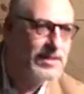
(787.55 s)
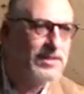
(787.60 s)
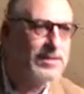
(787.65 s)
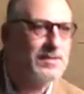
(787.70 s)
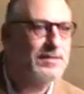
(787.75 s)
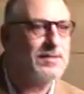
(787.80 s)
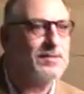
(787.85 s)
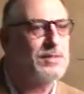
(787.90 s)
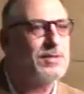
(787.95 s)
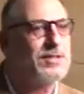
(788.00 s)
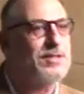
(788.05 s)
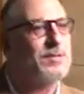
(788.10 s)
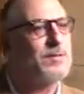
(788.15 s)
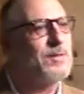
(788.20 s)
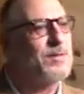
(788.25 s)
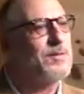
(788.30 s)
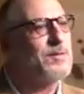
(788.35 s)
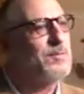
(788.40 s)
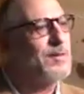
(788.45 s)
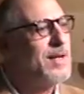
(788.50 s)
thistle bush
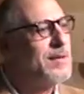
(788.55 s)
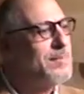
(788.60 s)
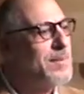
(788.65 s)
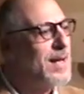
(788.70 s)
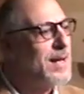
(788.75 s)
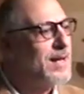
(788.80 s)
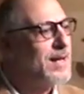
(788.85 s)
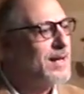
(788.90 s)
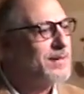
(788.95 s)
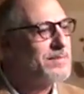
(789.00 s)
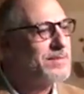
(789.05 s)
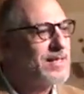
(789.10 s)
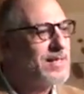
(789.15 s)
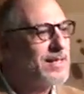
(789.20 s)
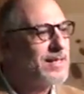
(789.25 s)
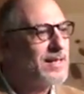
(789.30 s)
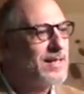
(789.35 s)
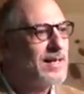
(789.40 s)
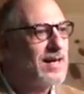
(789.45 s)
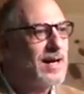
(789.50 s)
growth right back up
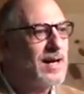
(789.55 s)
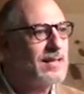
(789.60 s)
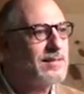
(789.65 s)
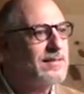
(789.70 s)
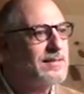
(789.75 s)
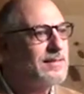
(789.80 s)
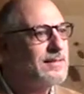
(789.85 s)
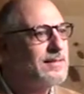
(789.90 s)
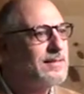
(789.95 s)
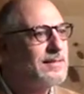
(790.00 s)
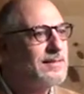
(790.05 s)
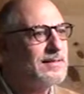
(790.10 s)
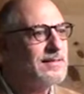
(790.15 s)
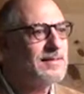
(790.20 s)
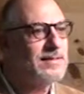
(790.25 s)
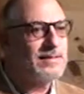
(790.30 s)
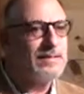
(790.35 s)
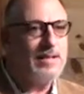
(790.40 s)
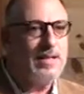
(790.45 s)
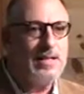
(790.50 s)
there. I said, this
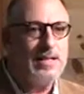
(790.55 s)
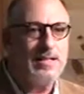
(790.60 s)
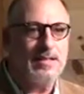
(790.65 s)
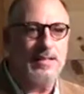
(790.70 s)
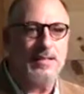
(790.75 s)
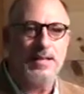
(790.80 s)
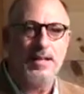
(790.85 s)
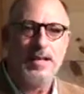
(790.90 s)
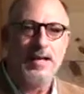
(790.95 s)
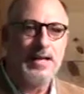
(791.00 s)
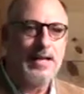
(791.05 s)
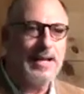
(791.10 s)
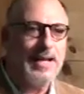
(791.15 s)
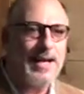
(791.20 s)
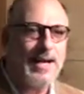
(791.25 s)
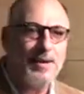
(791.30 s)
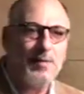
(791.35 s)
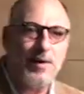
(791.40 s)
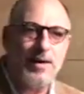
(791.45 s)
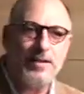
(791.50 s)
is crazy. And
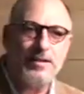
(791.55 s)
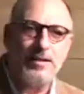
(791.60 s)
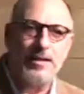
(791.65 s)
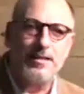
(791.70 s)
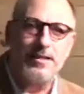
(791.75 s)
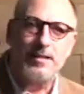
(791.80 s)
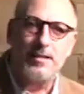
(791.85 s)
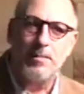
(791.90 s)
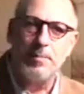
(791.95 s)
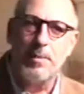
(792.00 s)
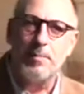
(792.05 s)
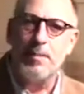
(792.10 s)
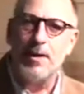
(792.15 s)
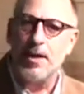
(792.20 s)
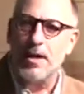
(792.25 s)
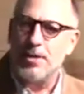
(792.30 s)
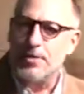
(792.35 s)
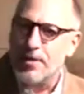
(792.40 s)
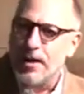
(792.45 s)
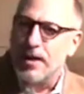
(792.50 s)
I wait till it gets a little bit
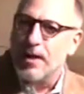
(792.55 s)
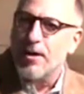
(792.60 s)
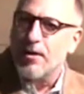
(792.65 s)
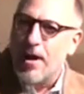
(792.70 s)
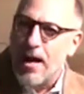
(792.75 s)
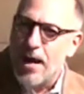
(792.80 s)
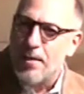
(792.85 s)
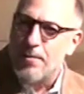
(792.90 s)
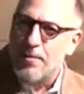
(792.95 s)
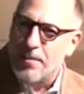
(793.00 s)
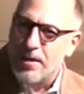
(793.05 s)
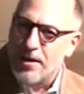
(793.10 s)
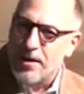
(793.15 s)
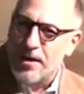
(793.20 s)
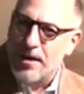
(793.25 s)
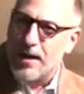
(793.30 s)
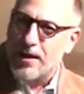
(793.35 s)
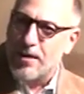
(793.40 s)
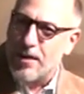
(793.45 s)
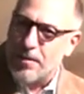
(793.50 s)
bigger so I can grab it bigger,
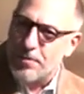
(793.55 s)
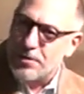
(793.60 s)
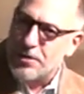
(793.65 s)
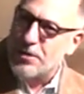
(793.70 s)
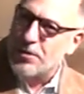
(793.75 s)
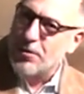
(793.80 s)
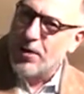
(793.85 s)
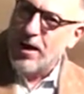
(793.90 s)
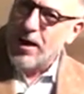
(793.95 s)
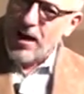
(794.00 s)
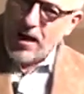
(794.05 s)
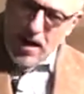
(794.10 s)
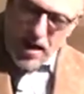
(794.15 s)
and I grab straight